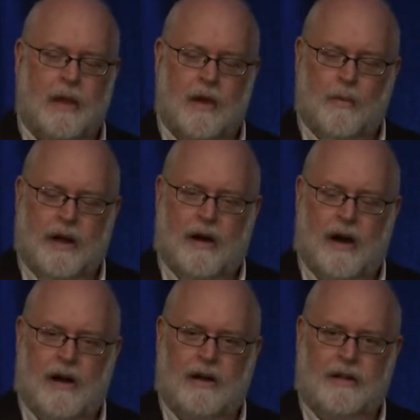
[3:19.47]
We are
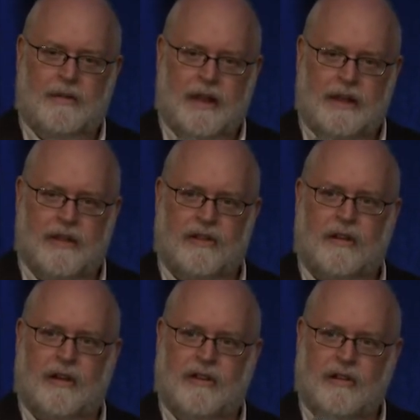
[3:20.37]
all in this
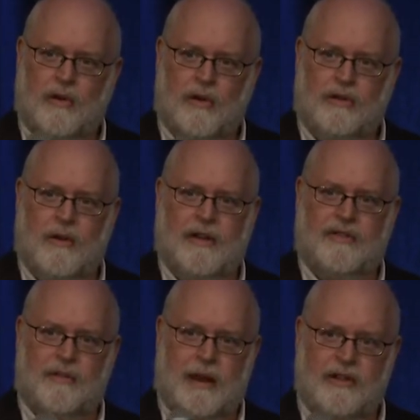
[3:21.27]
continual
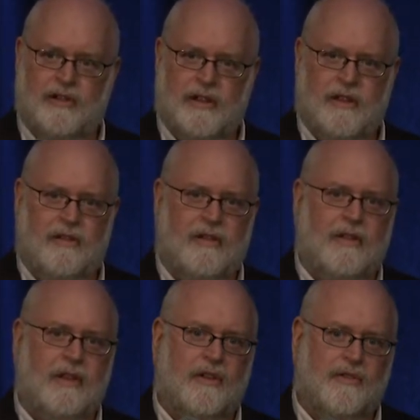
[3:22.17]
transformation,
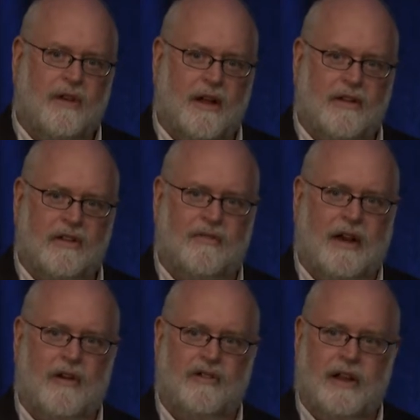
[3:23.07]
this flux of
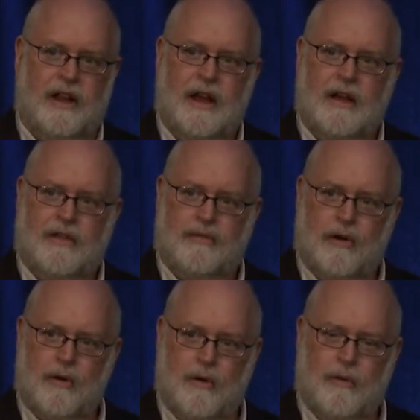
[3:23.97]
energy
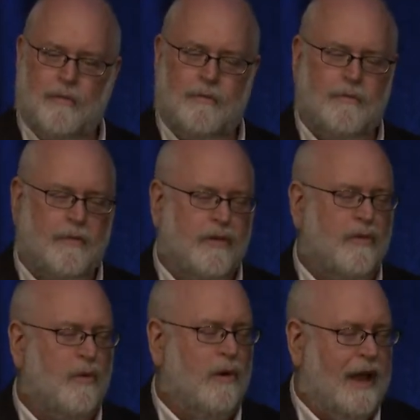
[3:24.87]
through
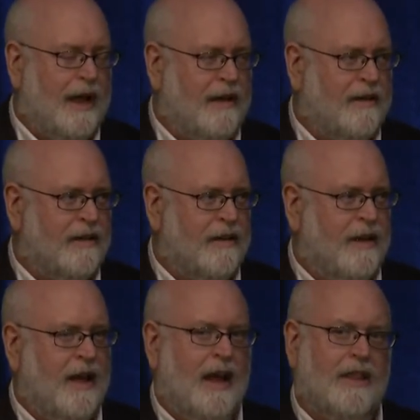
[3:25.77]
light
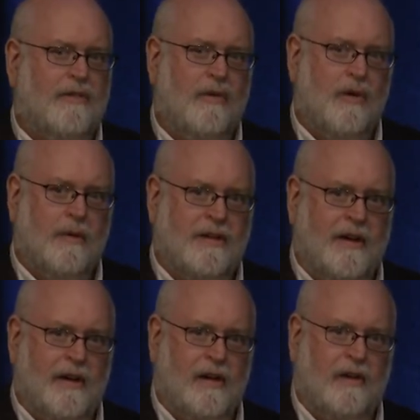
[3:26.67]
and through
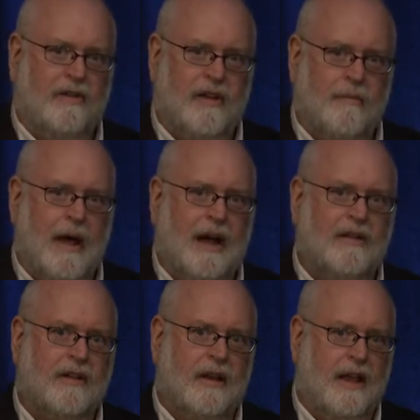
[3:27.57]
materials and
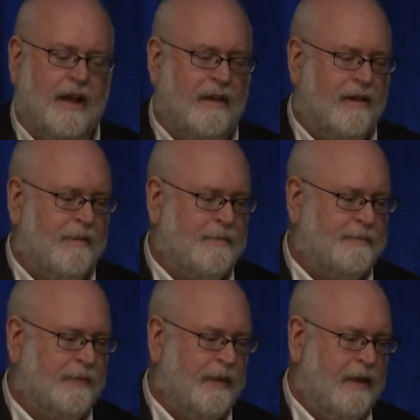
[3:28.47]
back to light.
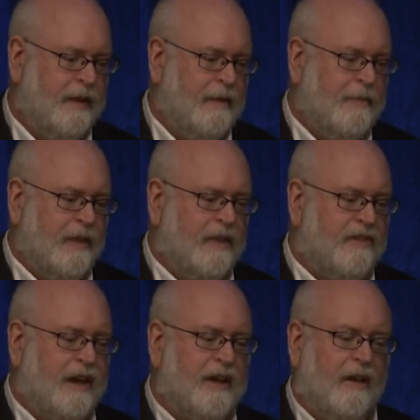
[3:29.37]
The
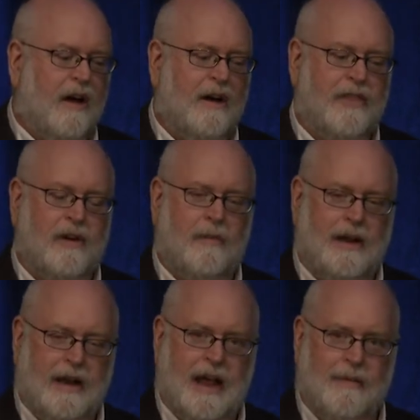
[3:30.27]
second law of
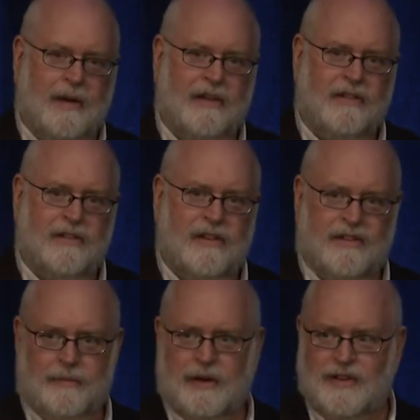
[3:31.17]
thermodynamics is
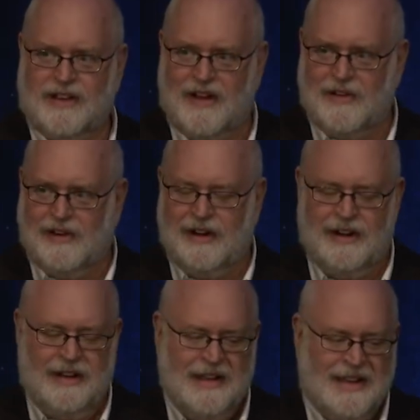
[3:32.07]
a little bit of a
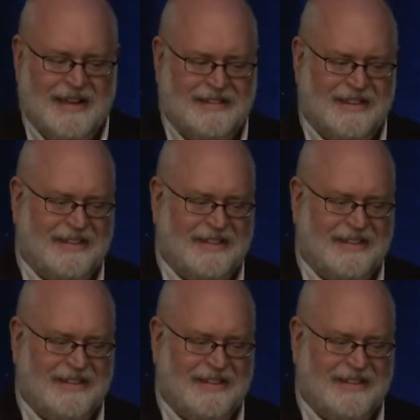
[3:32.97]
downer. It's this